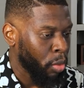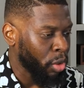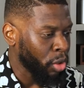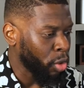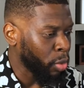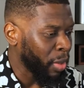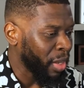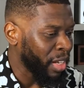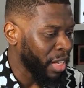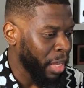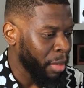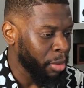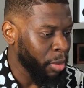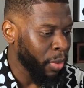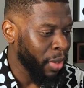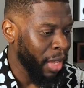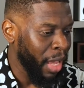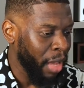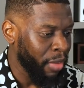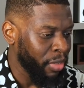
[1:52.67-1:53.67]
what domain name do
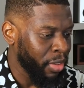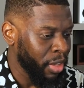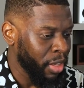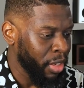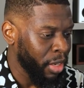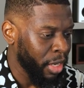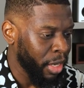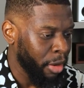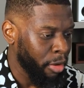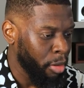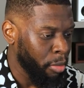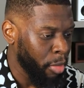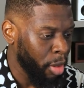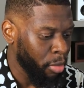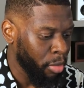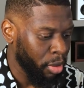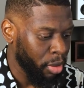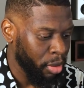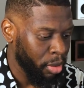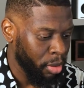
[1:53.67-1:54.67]
we have again? I can't
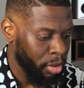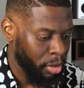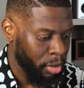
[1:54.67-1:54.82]
remember.